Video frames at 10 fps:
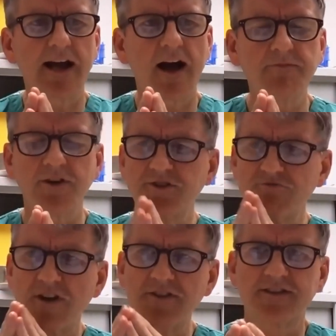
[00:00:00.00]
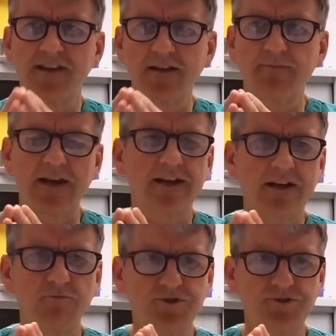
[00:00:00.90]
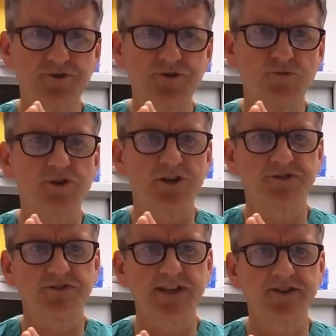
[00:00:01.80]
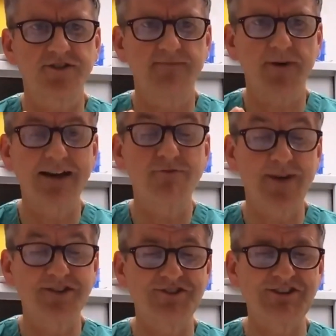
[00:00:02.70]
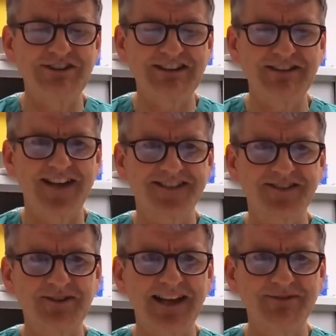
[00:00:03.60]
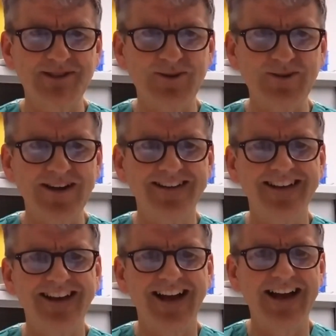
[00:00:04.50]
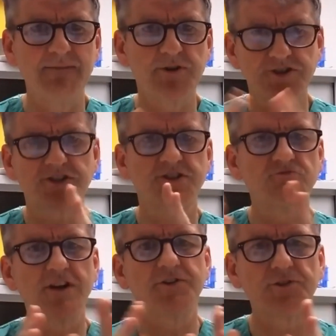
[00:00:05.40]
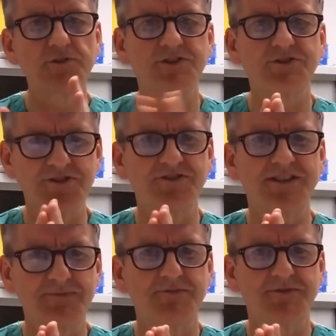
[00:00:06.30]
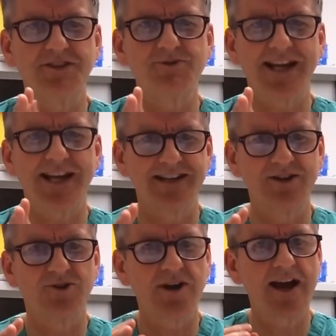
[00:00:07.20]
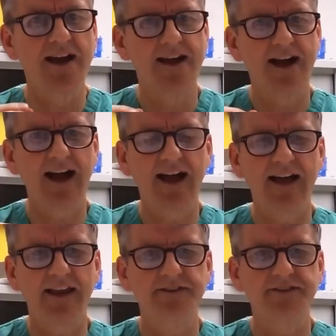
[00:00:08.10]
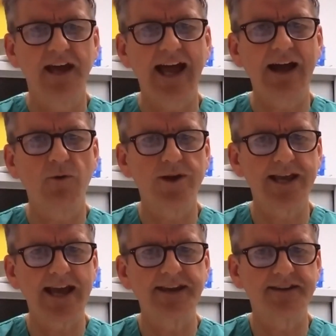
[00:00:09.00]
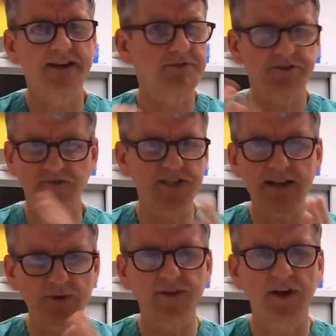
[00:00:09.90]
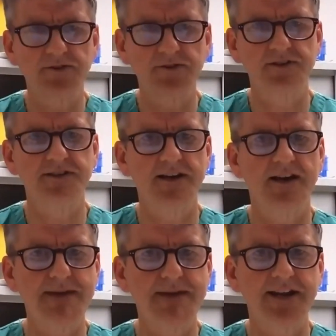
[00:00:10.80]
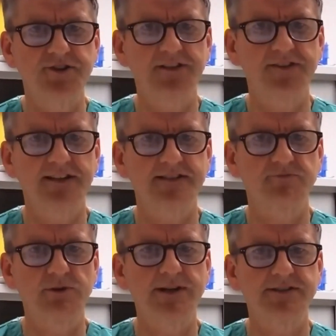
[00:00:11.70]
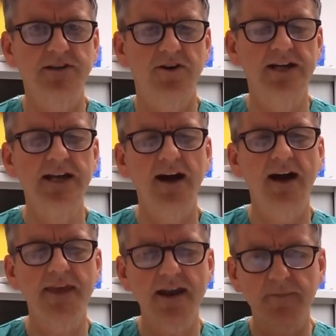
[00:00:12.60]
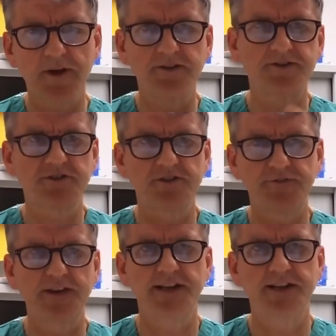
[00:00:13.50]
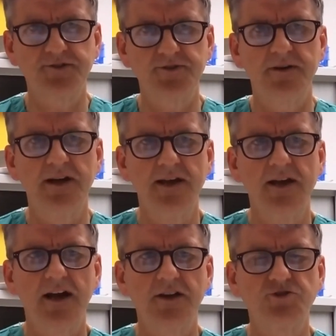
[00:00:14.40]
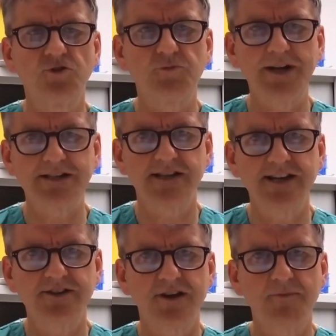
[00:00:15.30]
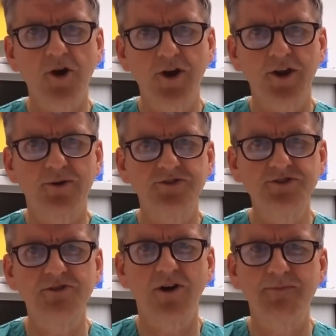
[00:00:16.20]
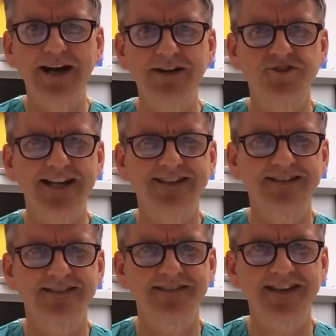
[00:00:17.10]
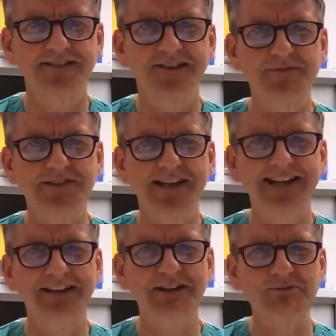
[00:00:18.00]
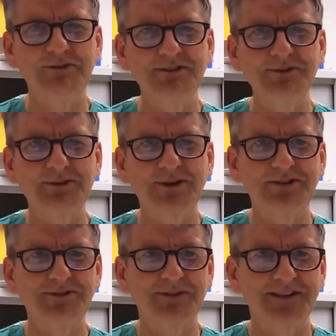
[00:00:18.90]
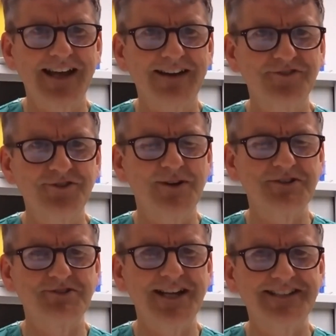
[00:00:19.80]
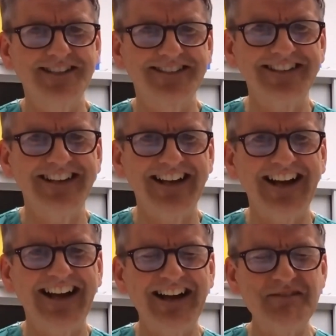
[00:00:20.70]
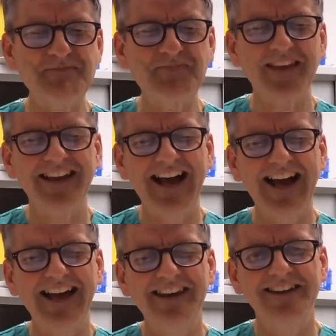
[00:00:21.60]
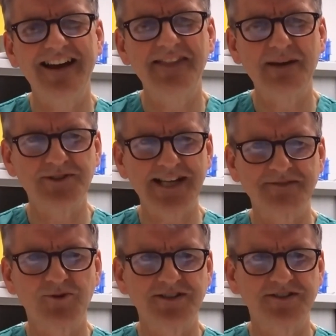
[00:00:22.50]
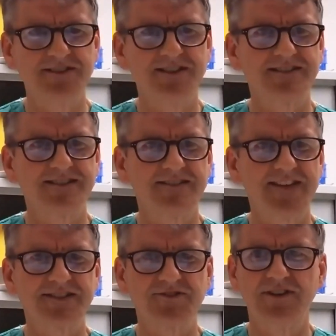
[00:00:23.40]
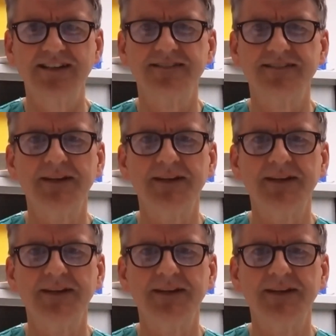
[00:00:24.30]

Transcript: I'm going to run this a little bit like I would do a normal consultation in my outpatient clinic, if that's okay with Laura. But just to run through the sorts of symptoms that you were getting, Laura, and how we ended up sort of dealing with those and managing things as we went along. And then I'm going to sort of feed into a short presentation. I'm not going to go on too long about genetics. It's that time of day when you can't have too much genetics. And then we'll take some questions and answers if that's all right.